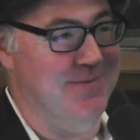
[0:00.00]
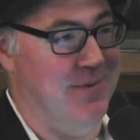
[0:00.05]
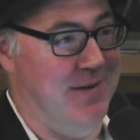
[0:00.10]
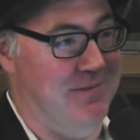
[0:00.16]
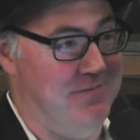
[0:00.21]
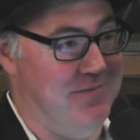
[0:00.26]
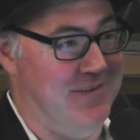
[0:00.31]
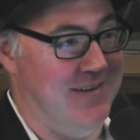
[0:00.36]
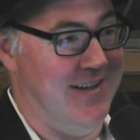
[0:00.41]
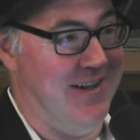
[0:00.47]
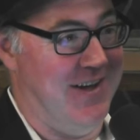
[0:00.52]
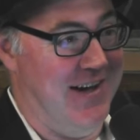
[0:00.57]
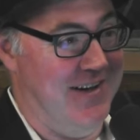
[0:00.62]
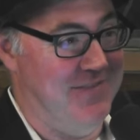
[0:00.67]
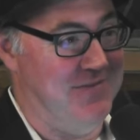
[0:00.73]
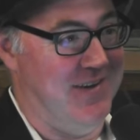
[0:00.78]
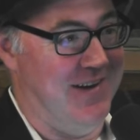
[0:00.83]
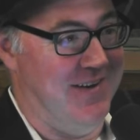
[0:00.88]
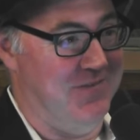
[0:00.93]
up for
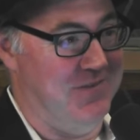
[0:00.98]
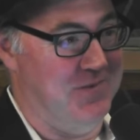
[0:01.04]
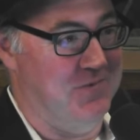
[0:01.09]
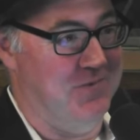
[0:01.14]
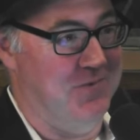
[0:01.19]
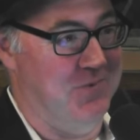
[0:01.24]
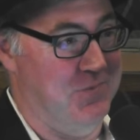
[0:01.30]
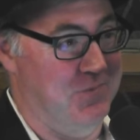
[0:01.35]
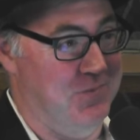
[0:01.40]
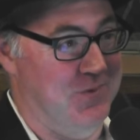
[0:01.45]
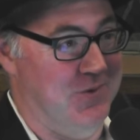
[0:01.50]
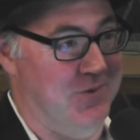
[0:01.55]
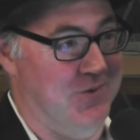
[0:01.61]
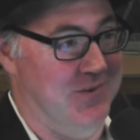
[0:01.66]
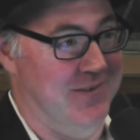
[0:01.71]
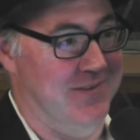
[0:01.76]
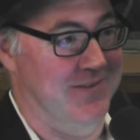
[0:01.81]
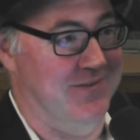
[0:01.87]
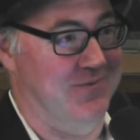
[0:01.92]
life after
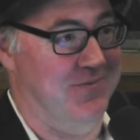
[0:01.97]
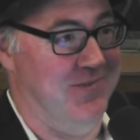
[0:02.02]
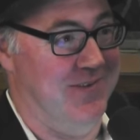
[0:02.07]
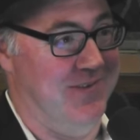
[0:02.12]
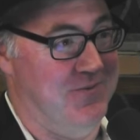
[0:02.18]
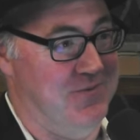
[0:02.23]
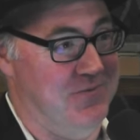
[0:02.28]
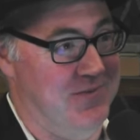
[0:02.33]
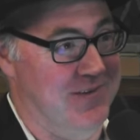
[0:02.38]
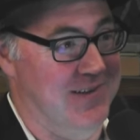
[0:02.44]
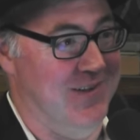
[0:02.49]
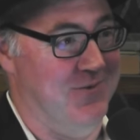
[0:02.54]
football. Is really